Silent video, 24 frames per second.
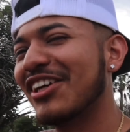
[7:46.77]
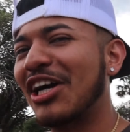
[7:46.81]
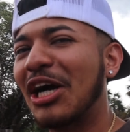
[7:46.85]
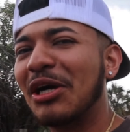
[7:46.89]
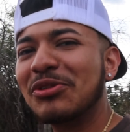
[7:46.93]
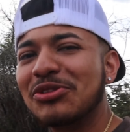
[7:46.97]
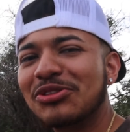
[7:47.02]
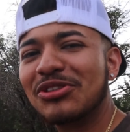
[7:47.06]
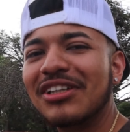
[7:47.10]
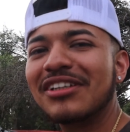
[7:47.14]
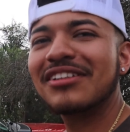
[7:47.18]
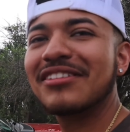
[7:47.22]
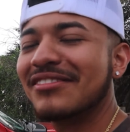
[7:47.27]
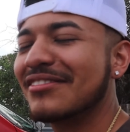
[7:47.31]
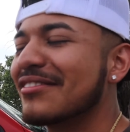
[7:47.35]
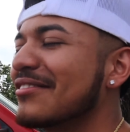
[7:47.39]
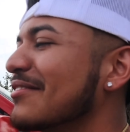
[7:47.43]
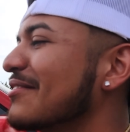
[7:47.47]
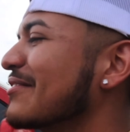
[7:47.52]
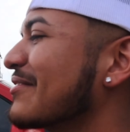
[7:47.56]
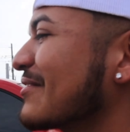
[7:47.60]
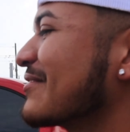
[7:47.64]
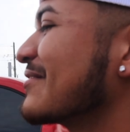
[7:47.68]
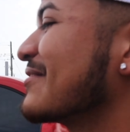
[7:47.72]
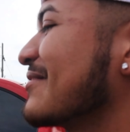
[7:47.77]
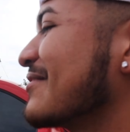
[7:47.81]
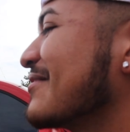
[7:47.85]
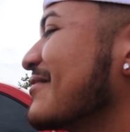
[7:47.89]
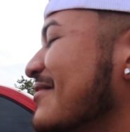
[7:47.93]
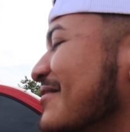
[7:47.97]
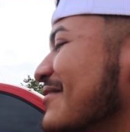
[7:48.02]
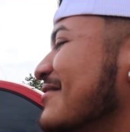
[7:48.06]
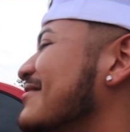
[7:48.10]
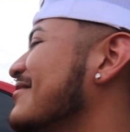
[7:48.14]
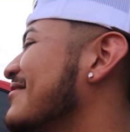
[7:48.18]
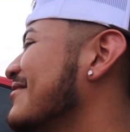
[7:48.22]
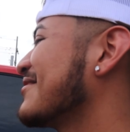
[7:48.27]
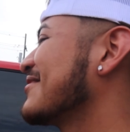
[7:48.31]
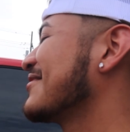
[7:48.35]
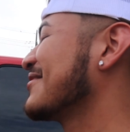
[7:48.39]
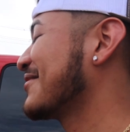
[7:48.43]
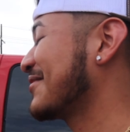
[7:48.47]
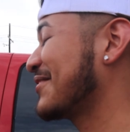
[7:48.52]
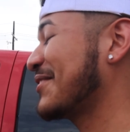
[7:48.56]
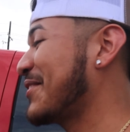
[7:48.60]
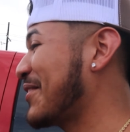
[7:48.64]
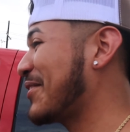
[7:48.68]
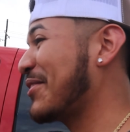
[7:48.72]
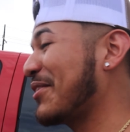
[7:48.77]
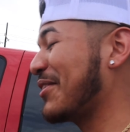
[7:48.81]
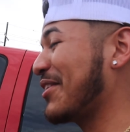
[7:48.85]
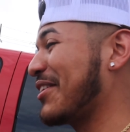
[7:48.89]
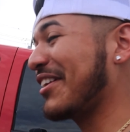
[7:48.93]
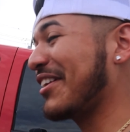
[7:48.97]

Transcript: I'm straight. No, you're